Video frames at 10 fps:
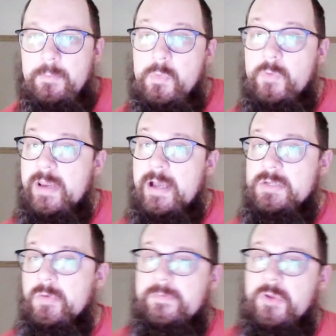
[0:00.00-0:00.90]
Moving on
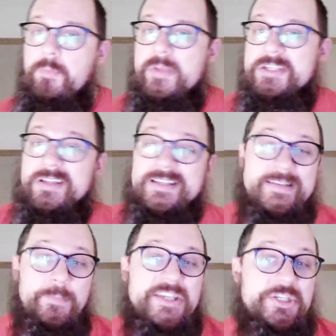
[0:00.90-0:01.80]
to a few
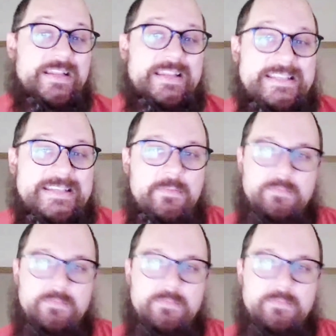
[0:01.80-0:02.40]
miscellaneous